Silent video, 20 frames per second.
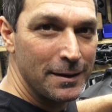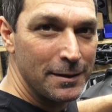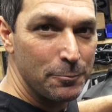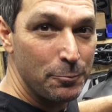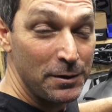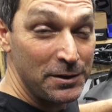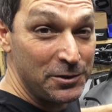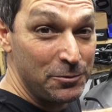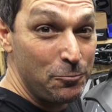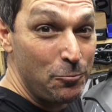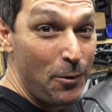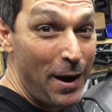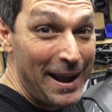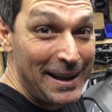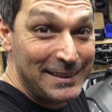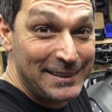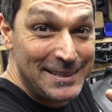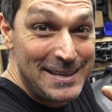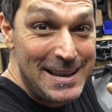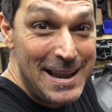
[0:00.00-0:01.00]
which
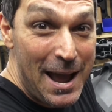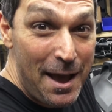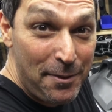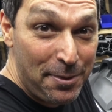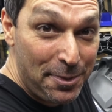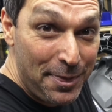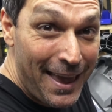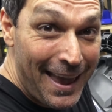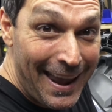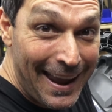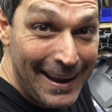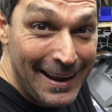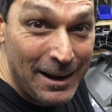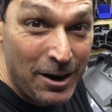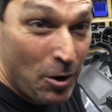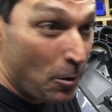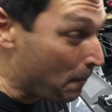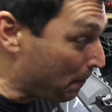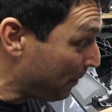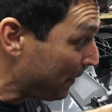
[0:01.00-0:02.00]
weighs nothing
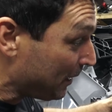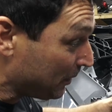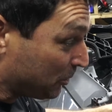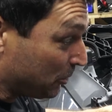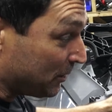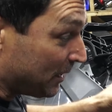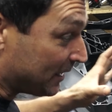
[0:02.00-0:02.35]
compared to